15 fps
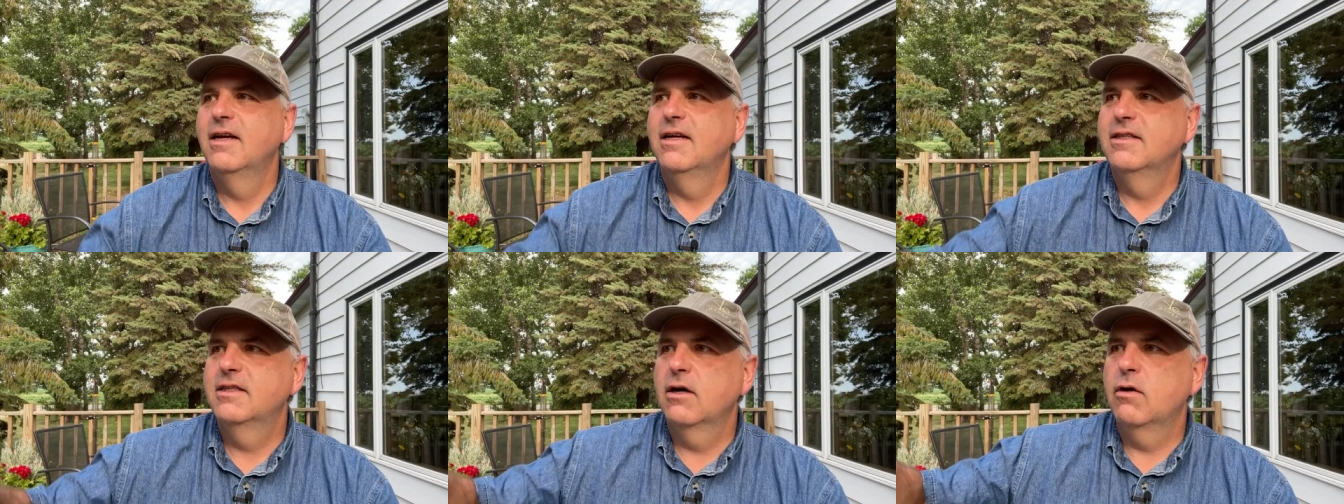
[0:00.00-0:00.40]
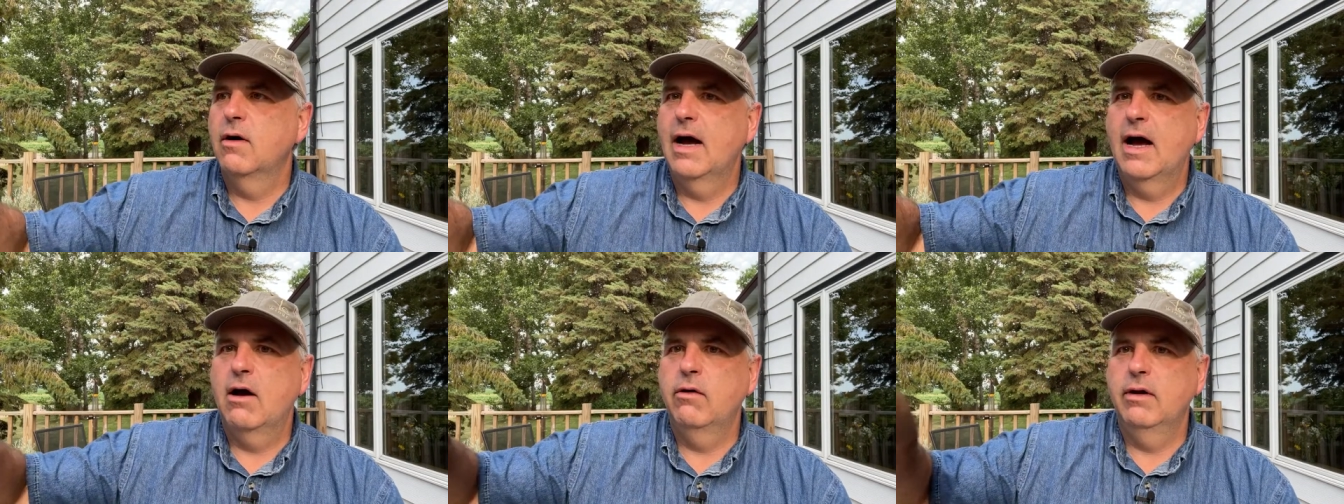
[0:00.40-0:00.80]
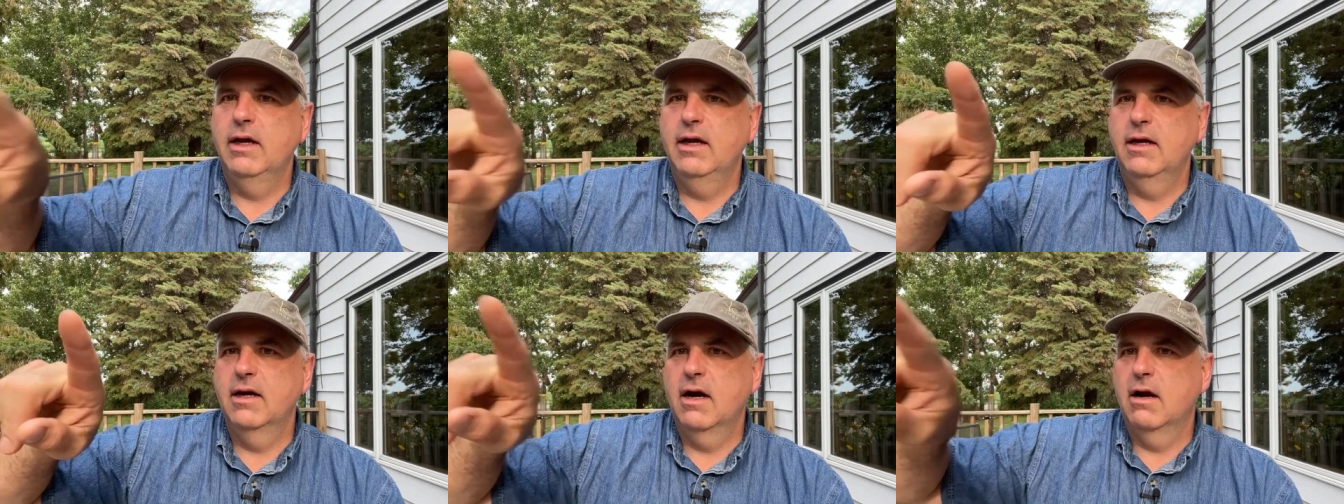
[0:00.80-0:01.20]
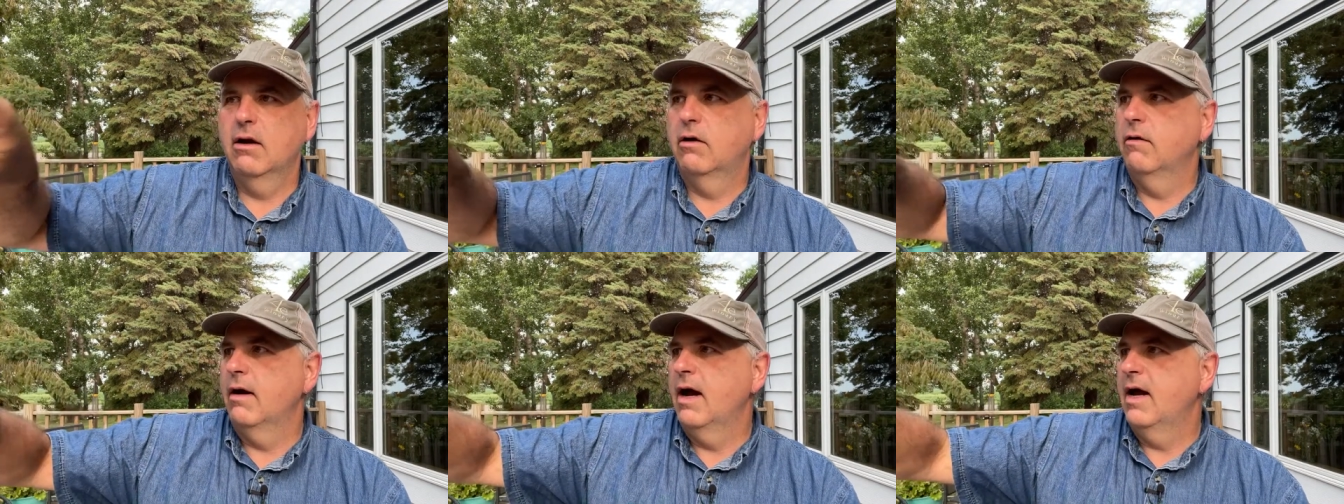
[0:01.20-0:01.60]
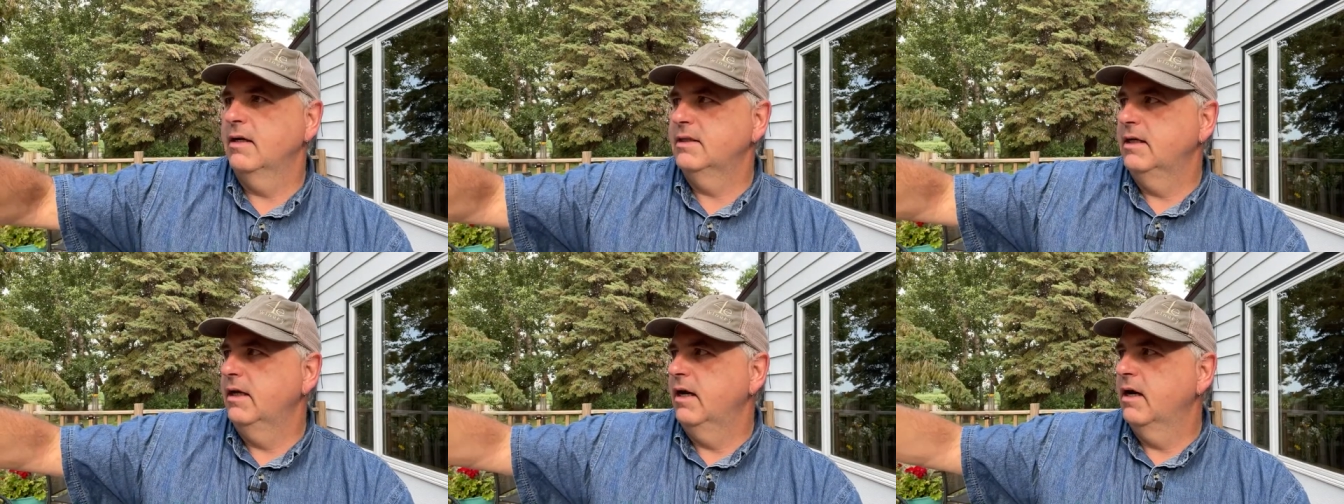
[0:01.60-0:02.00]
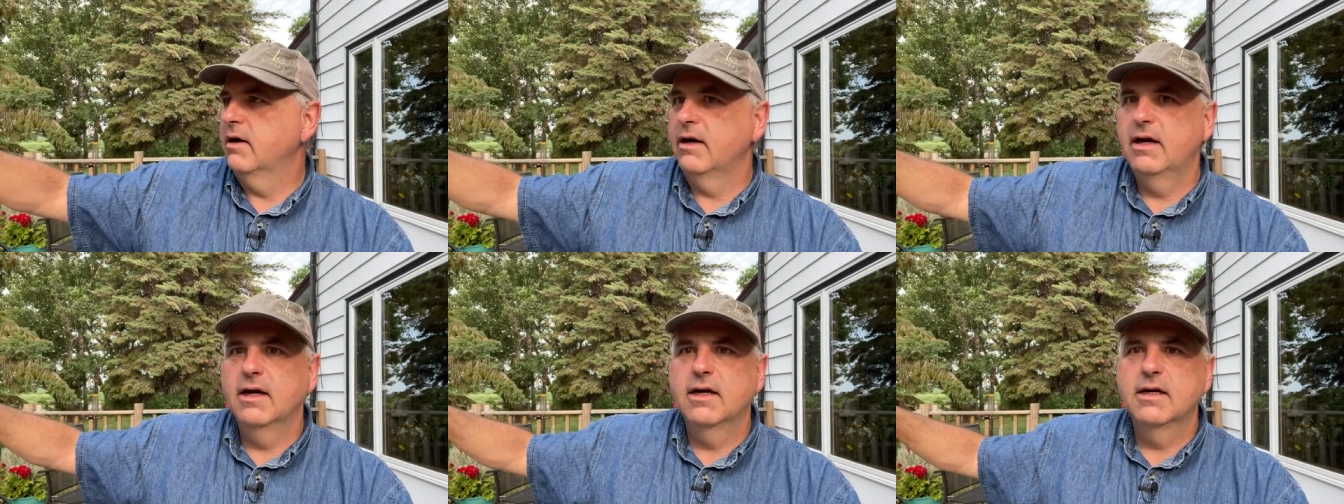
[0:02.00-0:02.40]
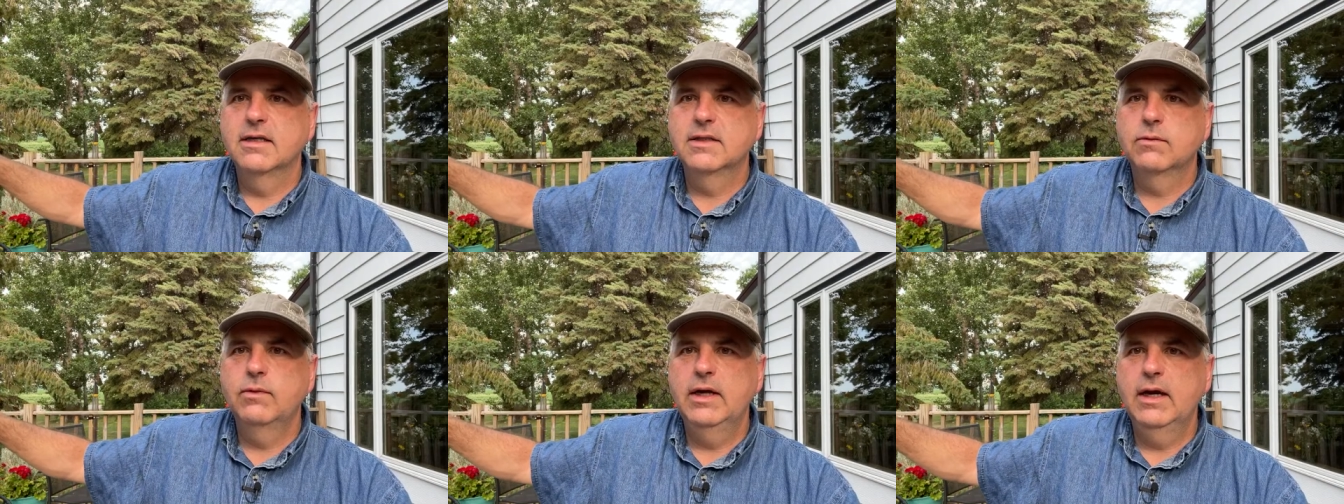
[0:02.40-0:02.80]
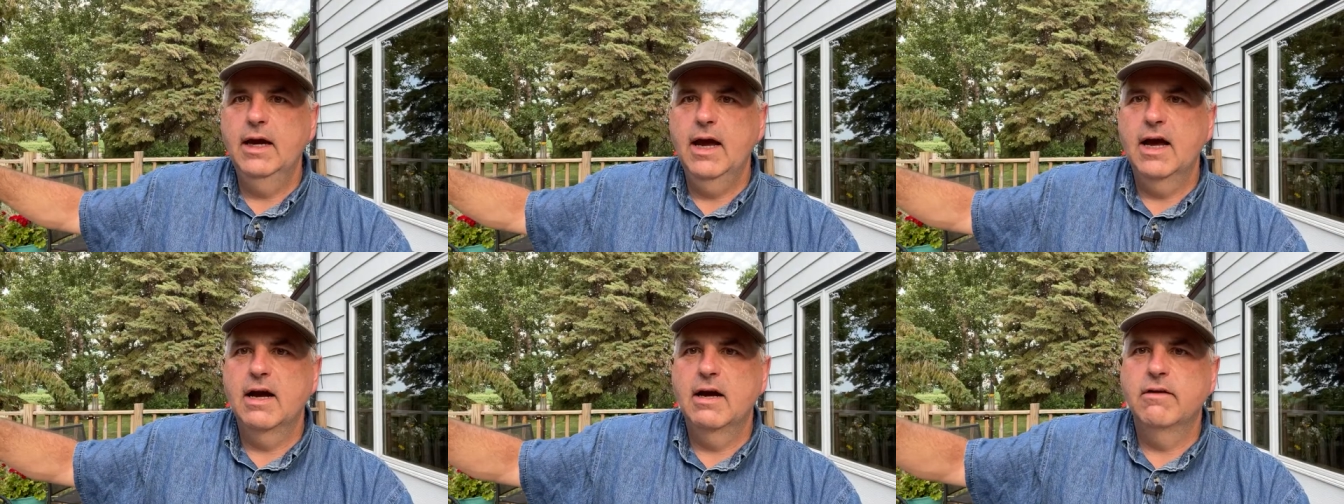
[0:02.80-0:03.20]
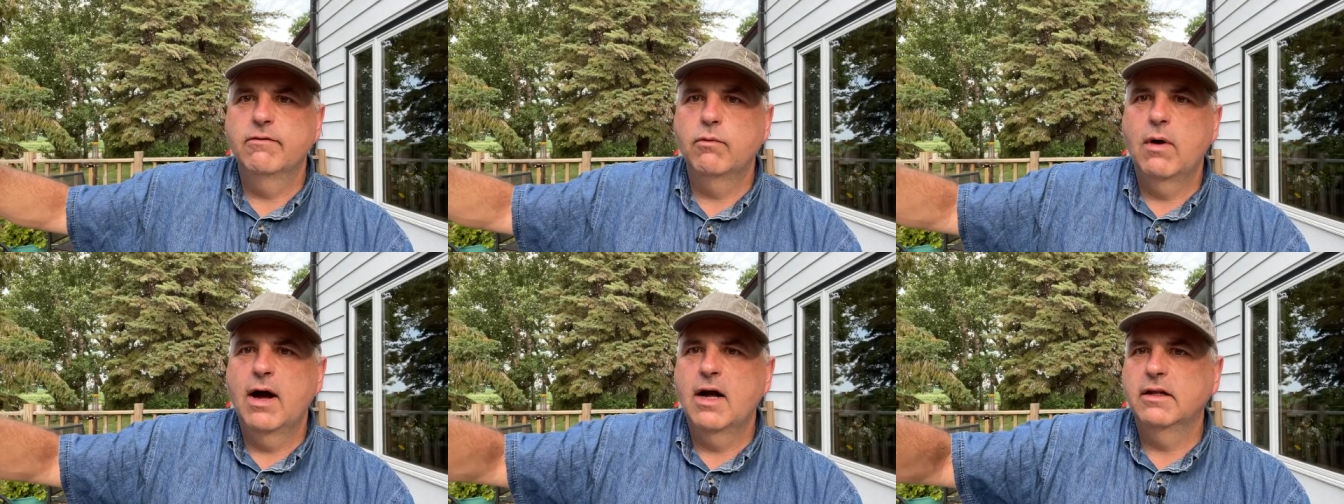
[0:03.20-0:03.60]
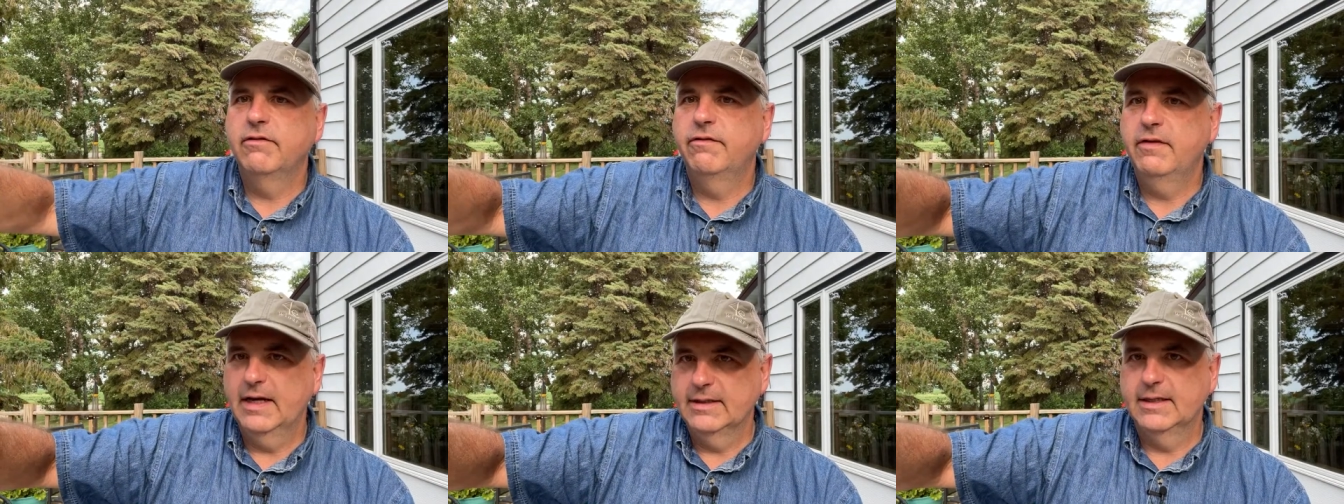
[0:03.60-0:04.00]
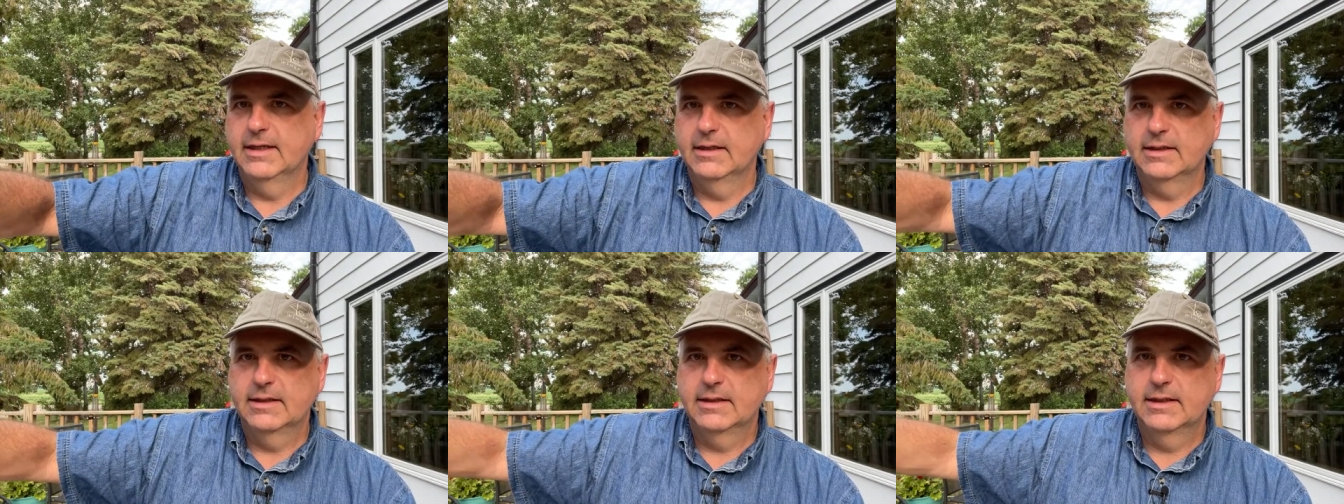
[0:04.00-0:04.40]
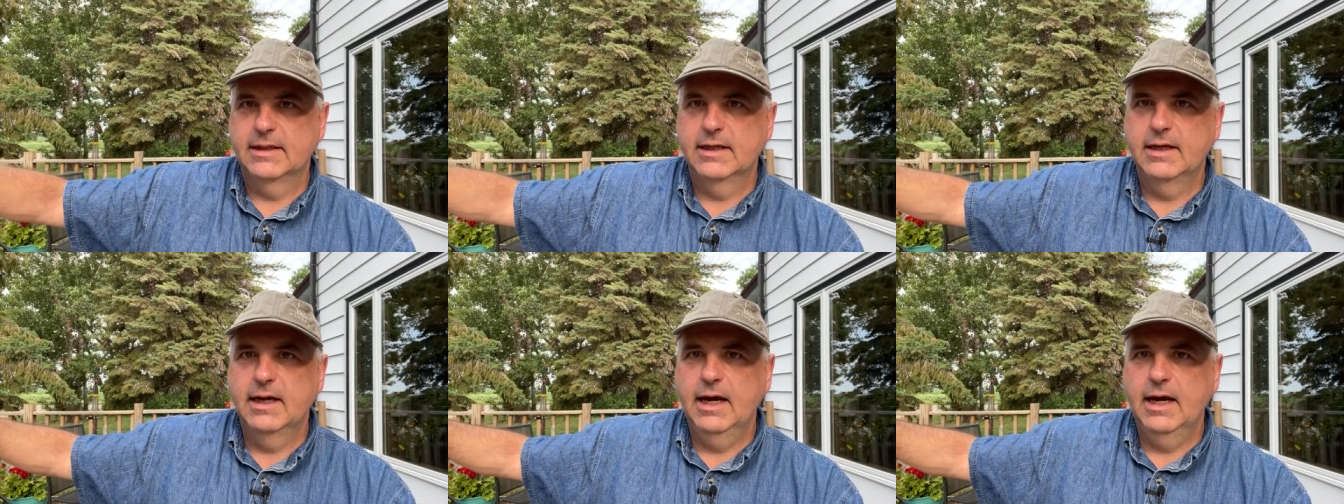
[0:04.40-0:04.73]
So out in our grassy areas, we have wild pheasants,